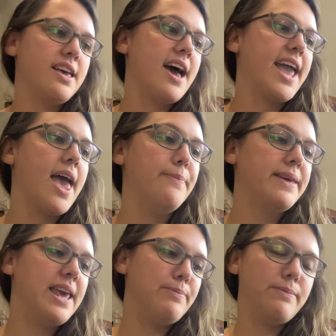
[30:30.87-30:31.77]
I am
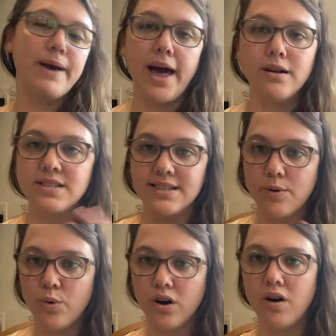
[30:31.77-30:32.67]
keeping patterns as I
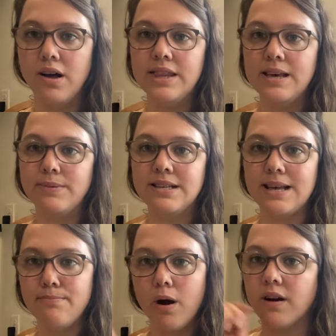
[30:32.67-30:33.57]
work on them because
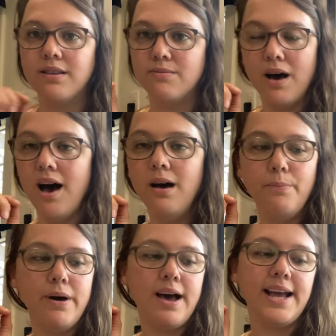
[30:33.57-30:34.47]
I mark them
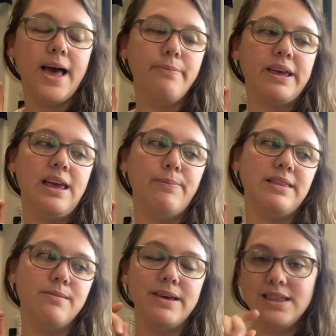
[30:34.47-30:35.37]
up. I am keeping
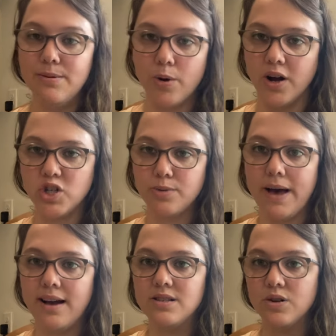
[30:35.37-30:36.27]
them in the project
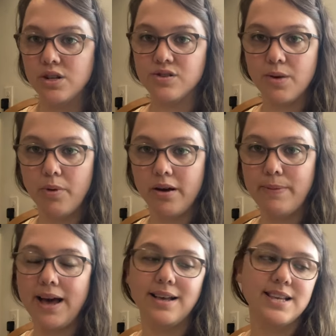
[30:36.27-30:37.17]
bags or in their Ziploc
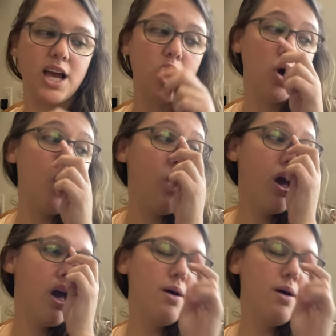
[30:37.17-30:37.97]
bag as I go.